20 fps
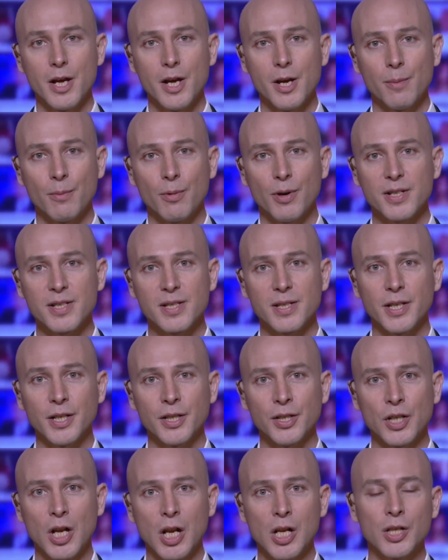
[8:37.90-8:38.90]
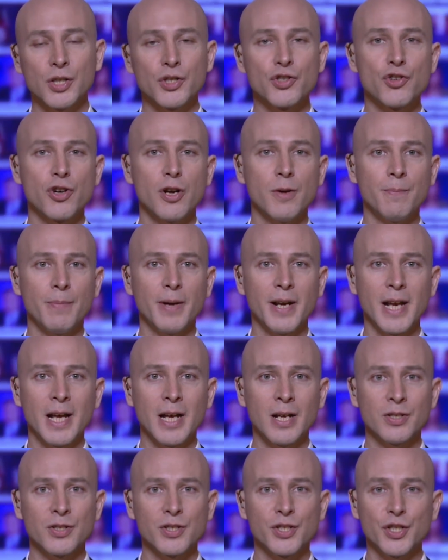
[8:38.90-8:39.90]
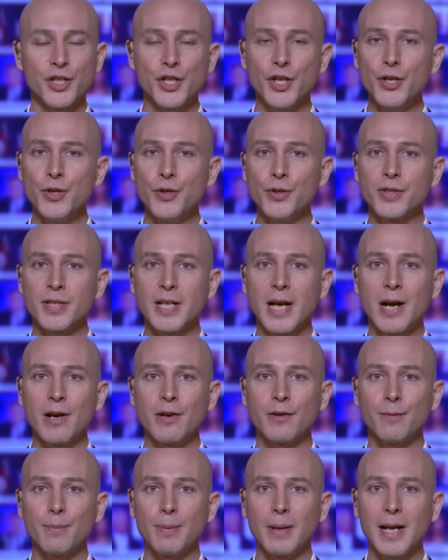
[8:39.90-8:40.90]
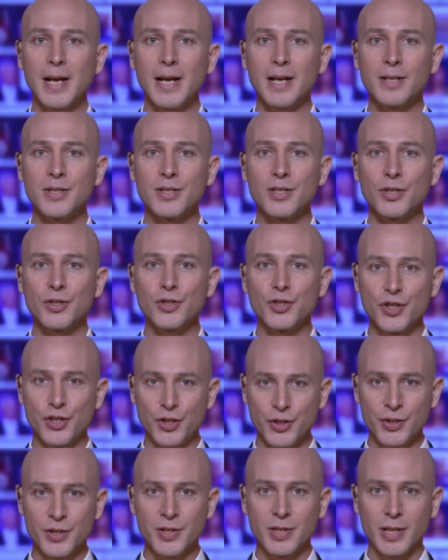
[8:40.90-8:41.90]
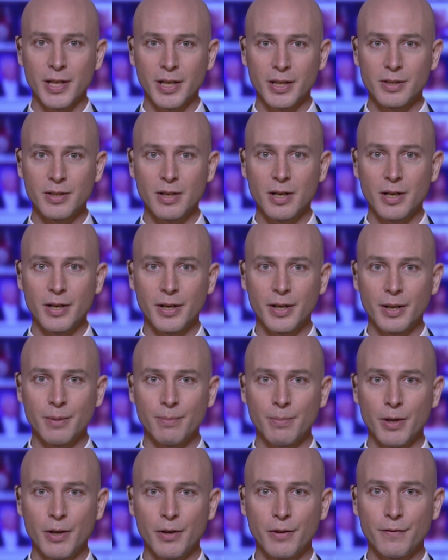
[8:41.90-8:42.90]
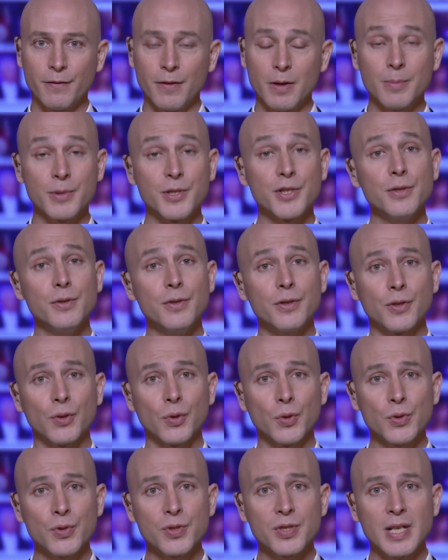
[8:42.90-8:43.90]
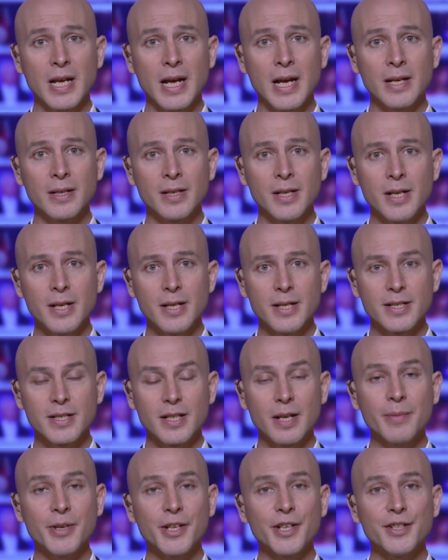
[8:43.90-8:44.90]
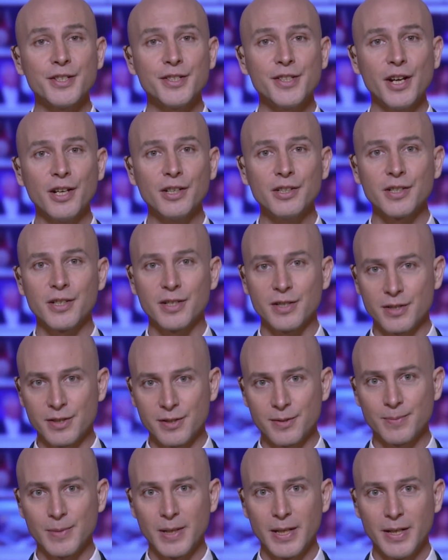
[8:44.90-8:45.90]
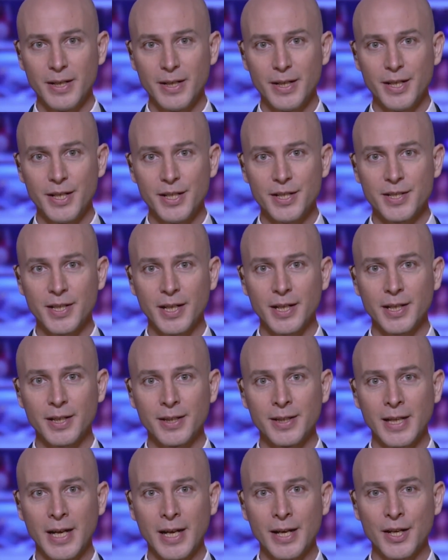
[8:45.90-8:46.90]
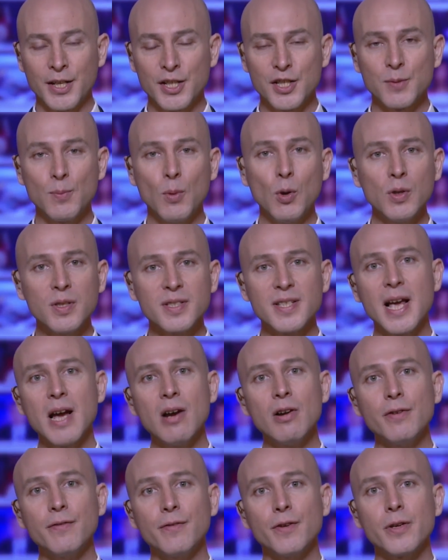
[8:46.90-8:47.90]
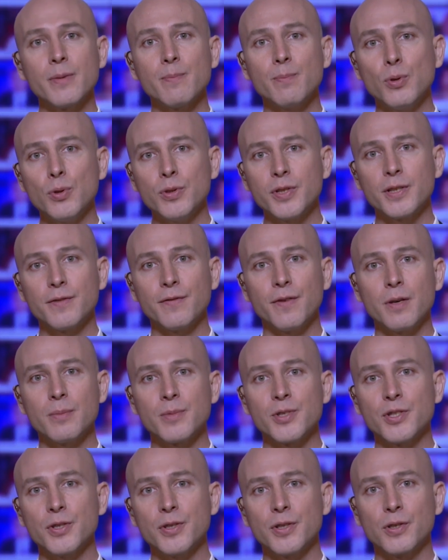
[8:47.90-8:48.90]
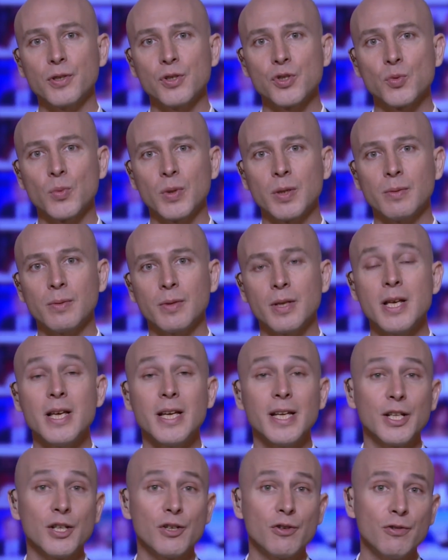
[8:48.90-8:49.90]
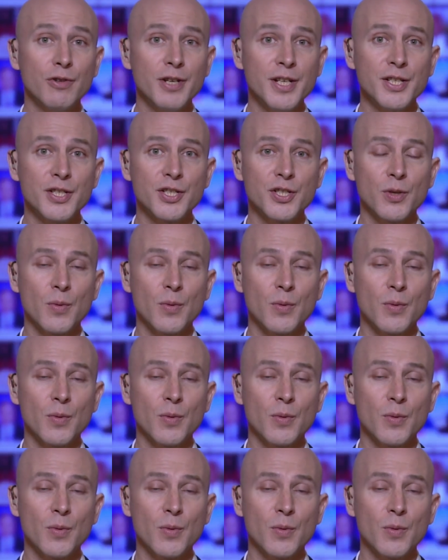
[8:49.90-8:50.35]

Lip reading: President Donald Trump announced new tariff plans on Tuesday, targeting both pharmaceuticals and semiconductors. He stated that a small tariff on imported pharmaceuticals will increase to